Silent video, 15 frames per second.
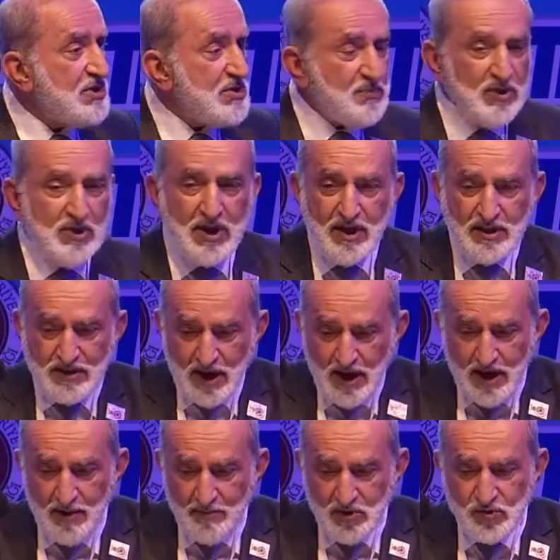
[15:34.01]
It's a
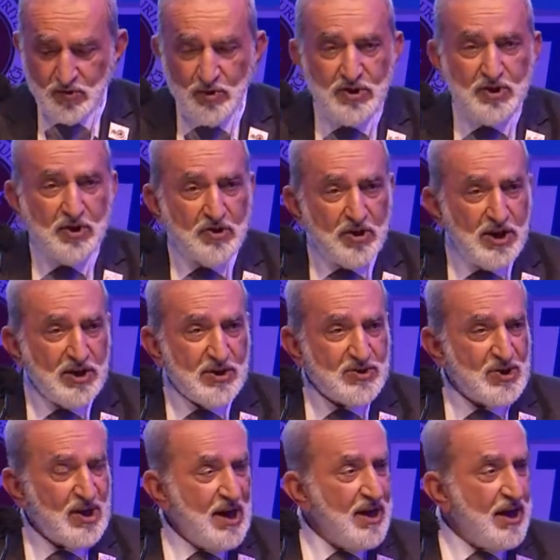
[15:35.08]
time between the
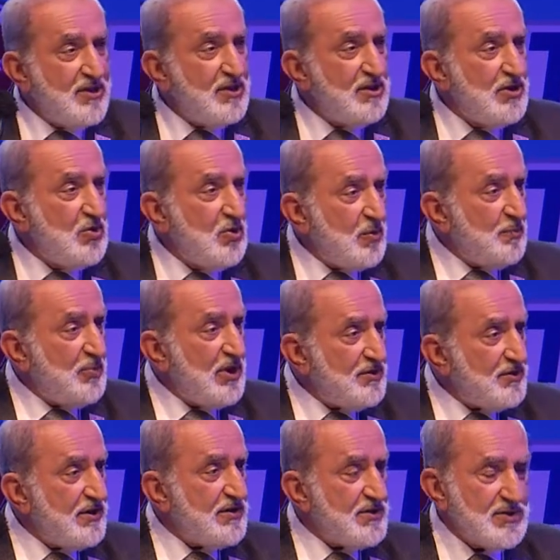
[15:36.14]
Greeks and the
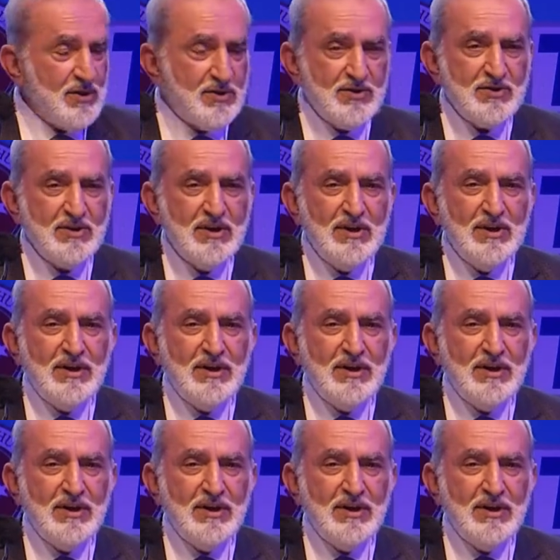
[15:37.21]
European Renaissance.